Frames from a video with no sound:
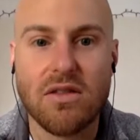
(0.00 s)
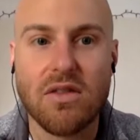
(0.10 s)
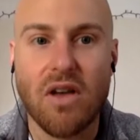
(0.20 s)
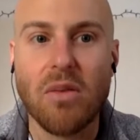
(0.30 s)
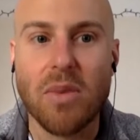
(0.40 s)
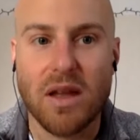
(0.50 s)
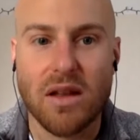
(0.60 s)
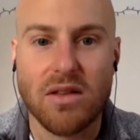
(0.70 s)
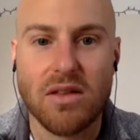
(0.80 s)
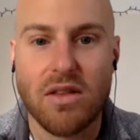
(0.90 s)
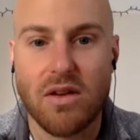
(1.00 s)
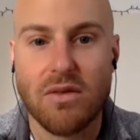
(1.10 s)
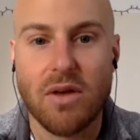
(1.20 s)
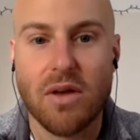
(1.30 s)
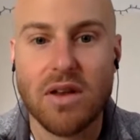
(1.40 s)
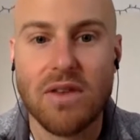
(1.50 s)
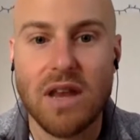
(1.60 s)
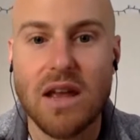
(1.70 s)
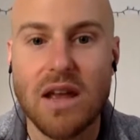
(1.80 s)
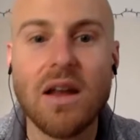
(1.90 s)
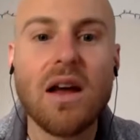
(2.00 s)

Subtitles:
developing the theory of relativity.